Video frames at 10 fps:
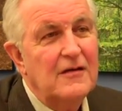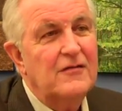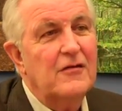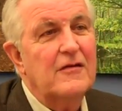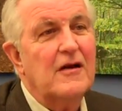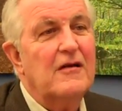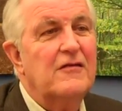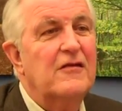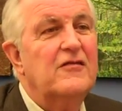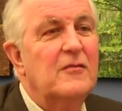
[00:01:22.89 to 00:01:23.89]
So that our
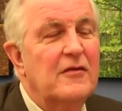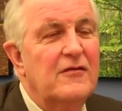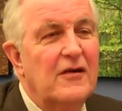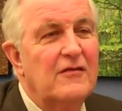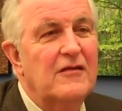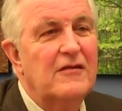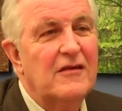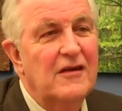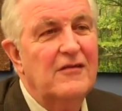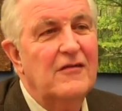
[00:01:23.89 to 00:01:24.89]
system of justice
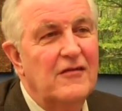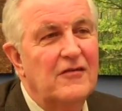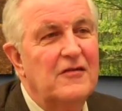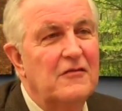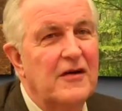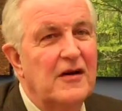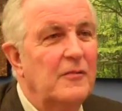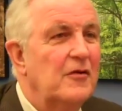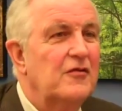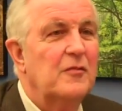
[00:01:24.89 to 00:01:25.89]
isn't just
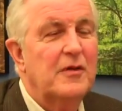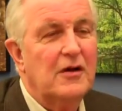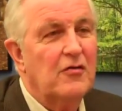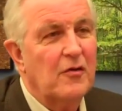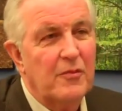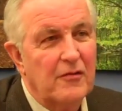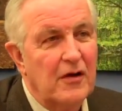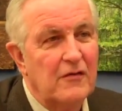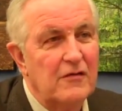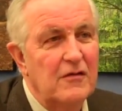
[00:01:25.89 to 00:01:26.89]
available to big
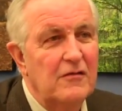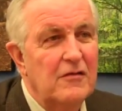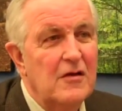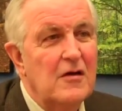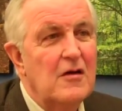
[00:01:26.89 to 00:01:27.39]
corporations